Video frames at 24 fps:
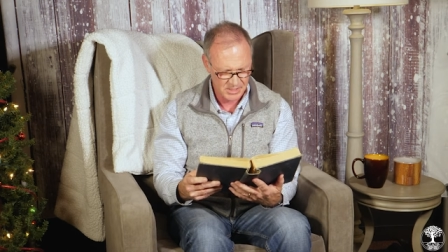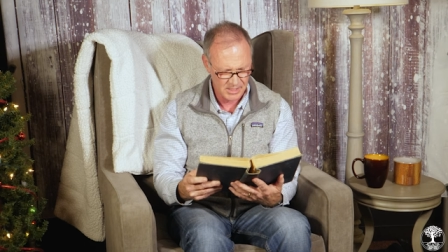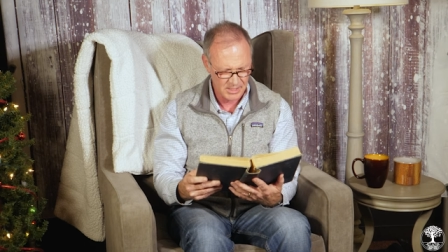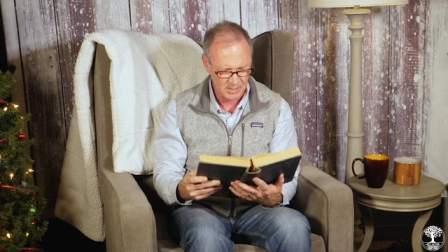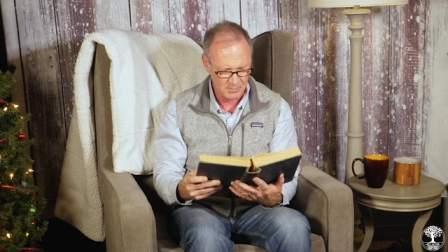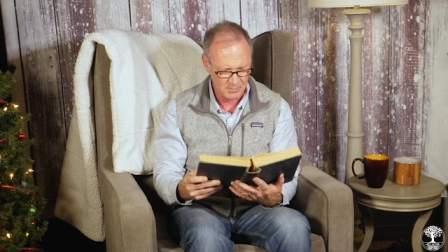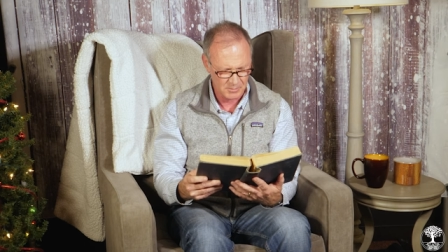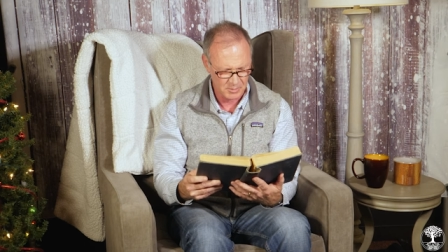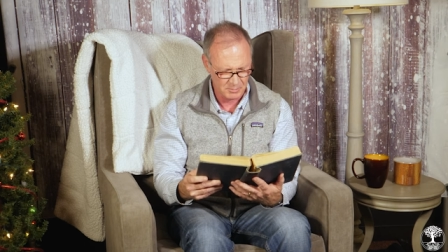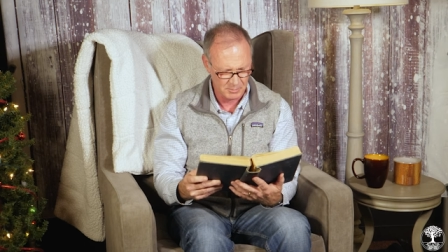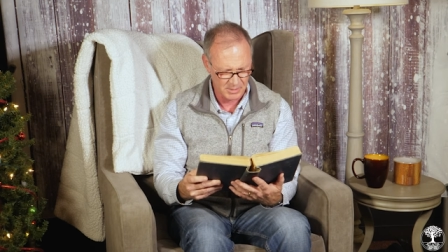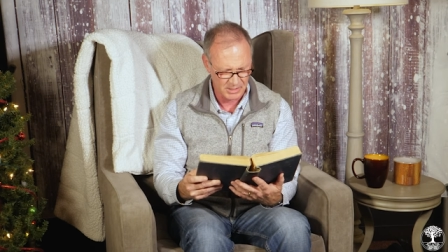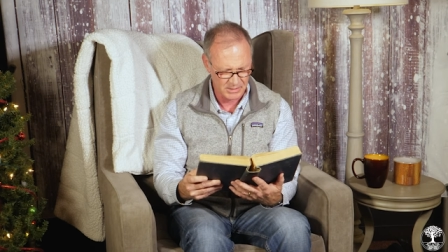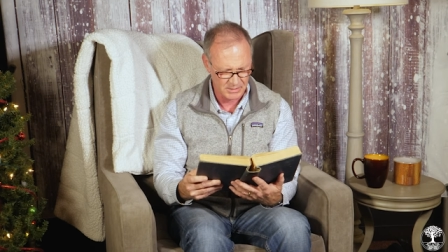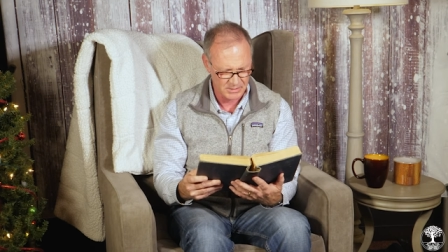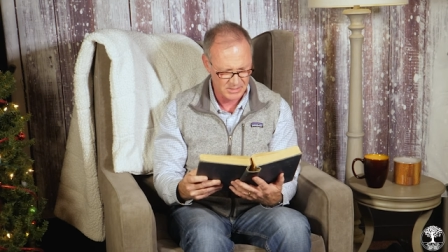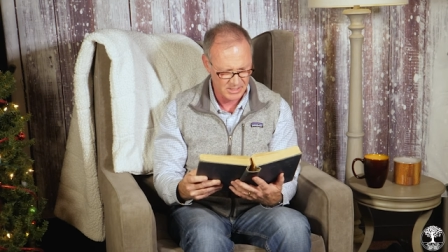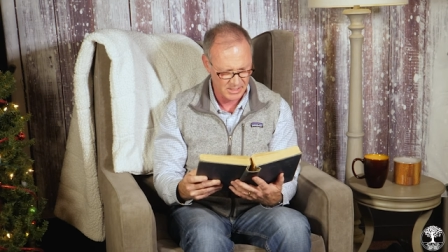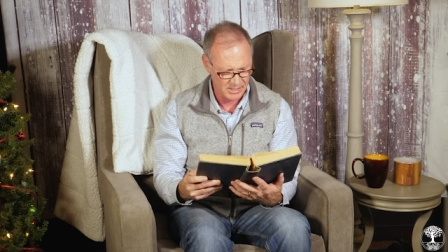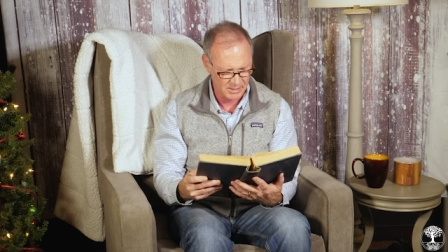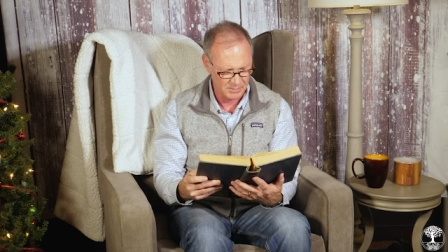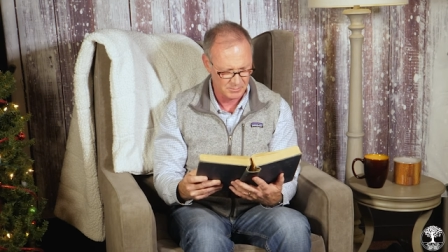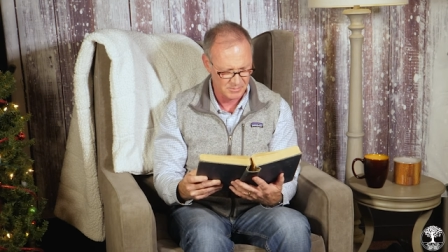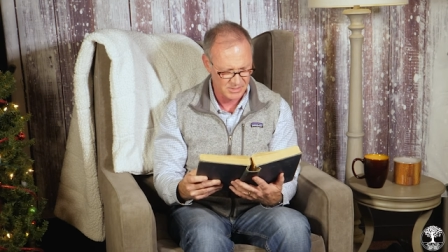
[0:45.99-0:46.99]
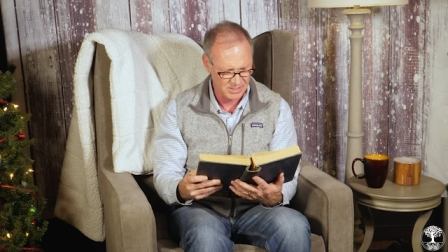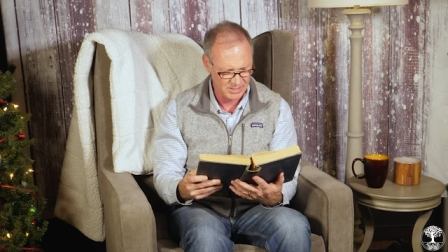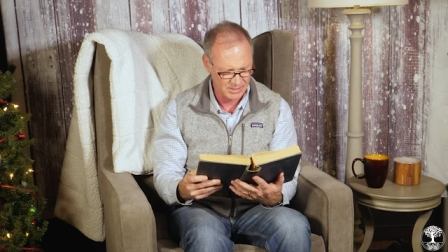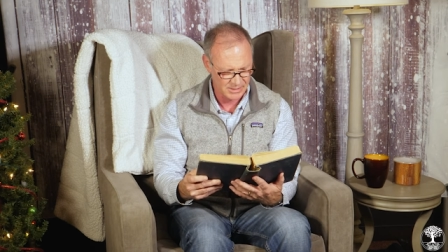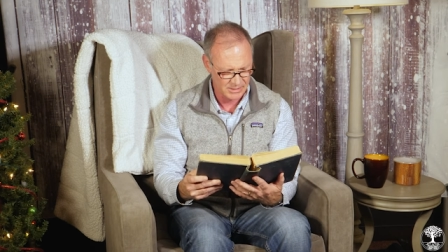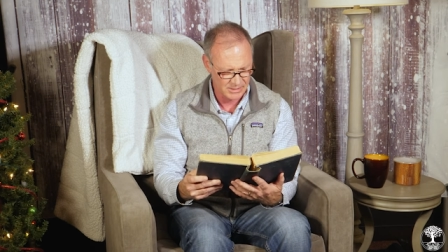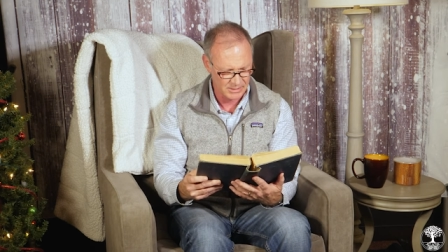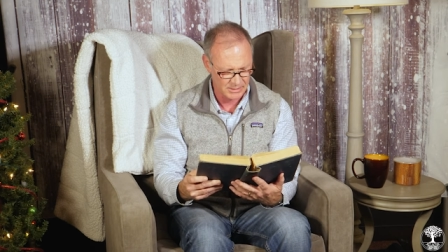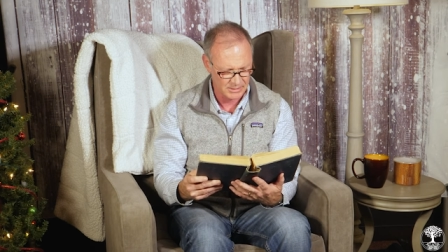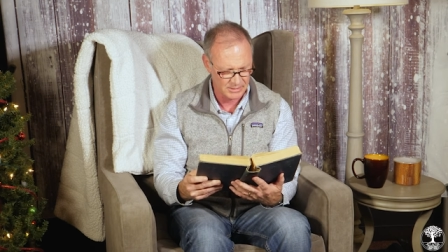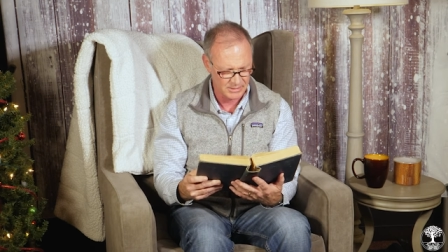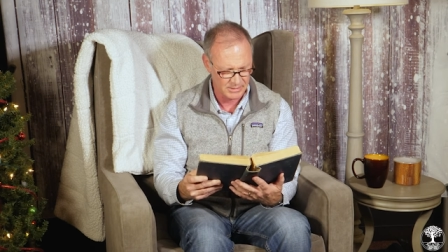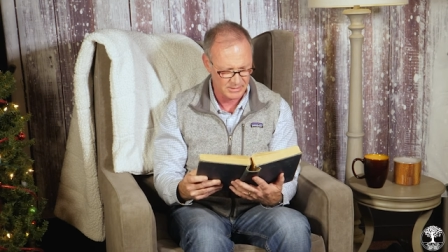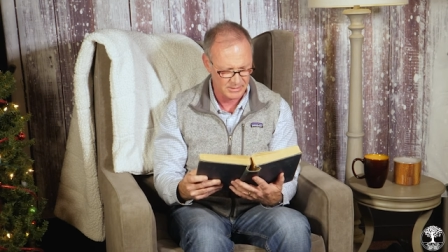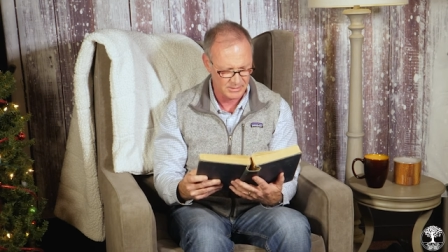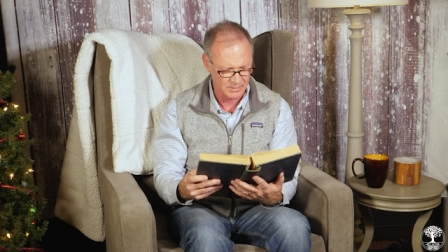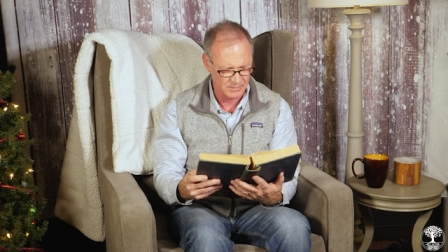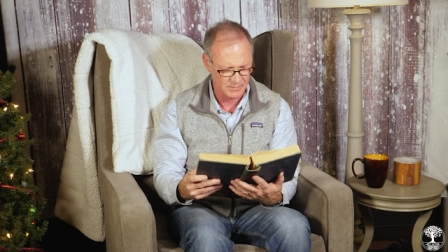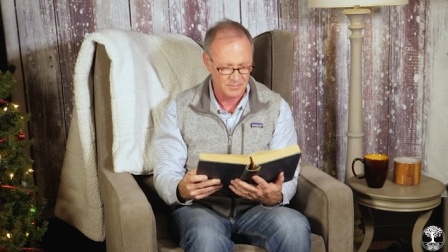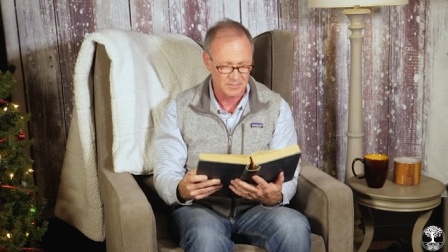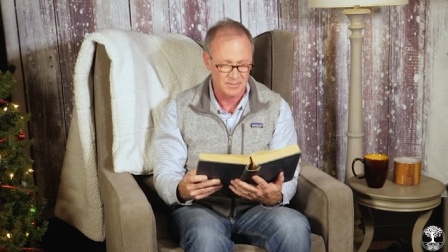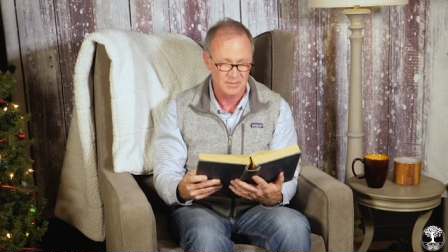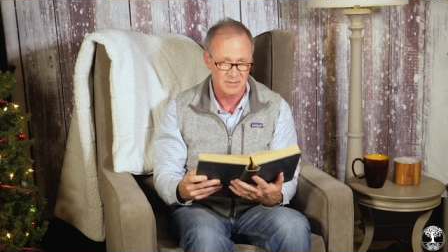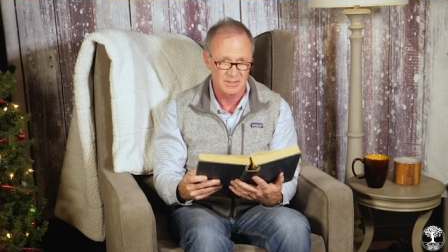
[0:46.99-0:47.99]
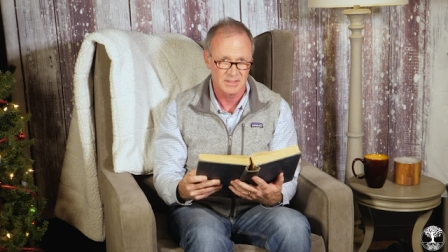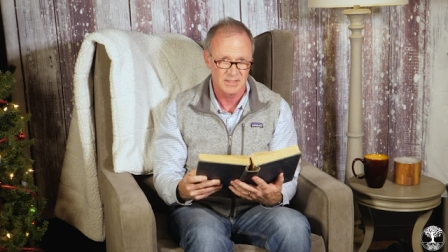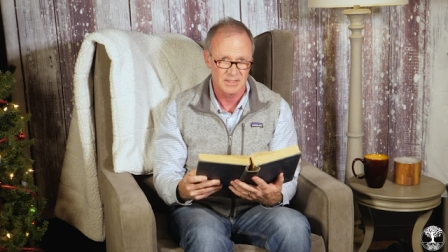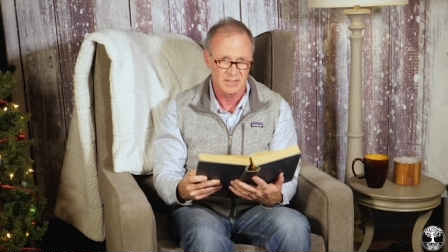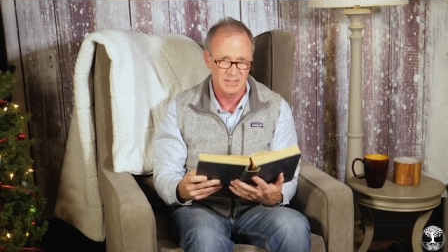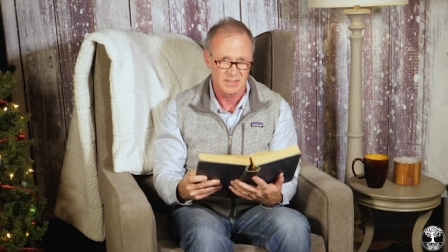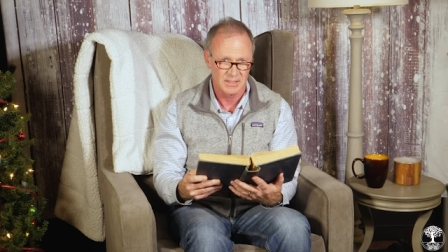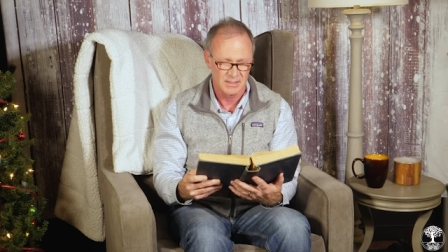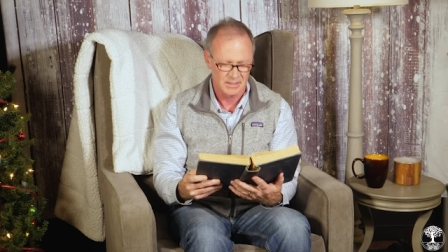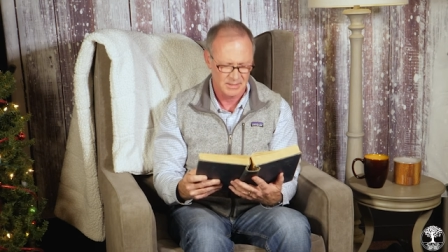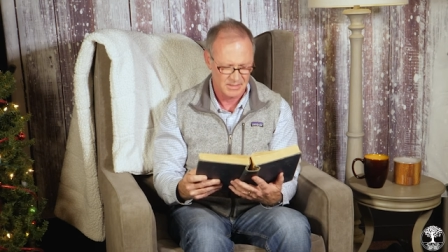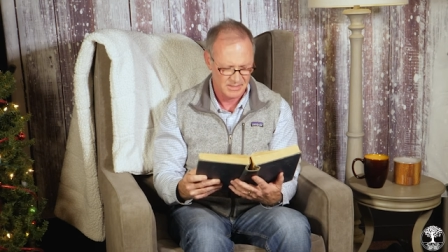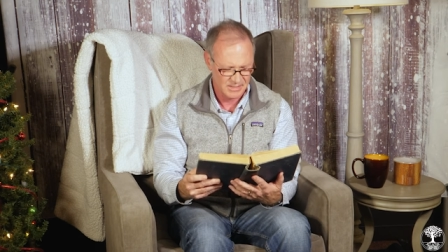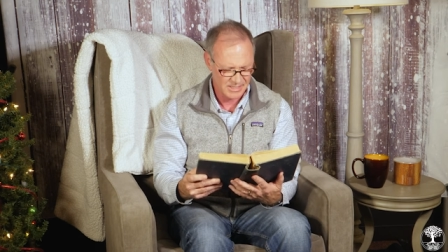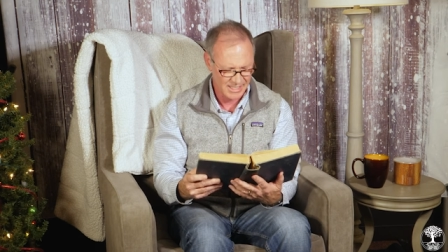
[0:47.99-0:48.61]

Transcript: time to make time tick again.